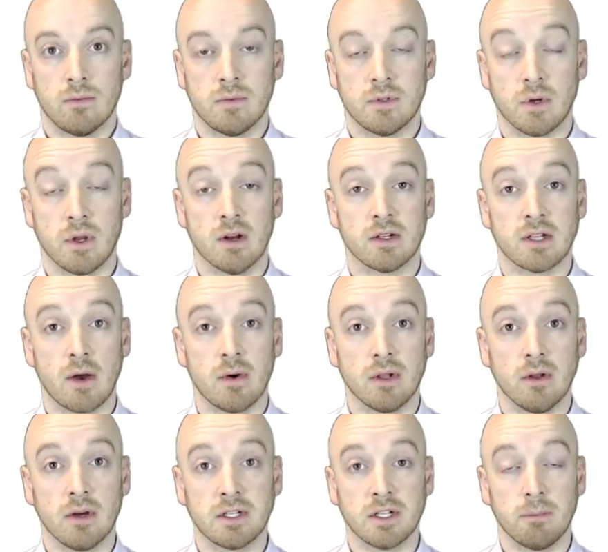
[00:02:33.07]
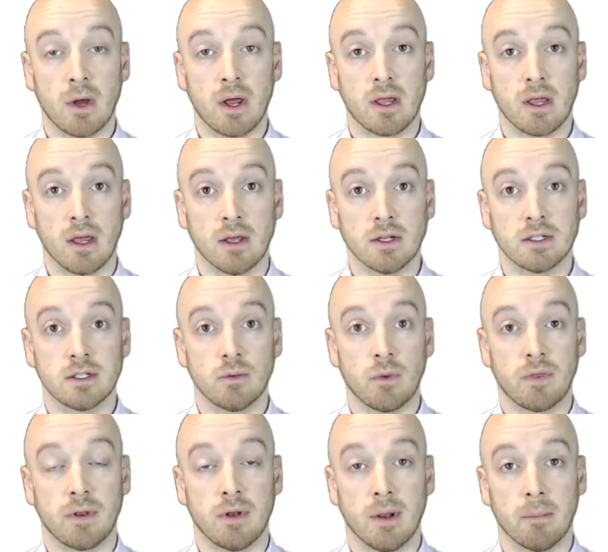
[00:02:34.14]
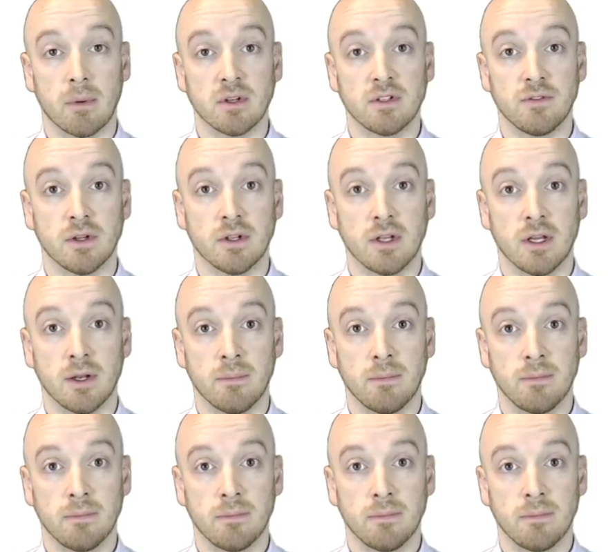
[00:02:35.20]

So here's how it looks in my case with the numbers filled in.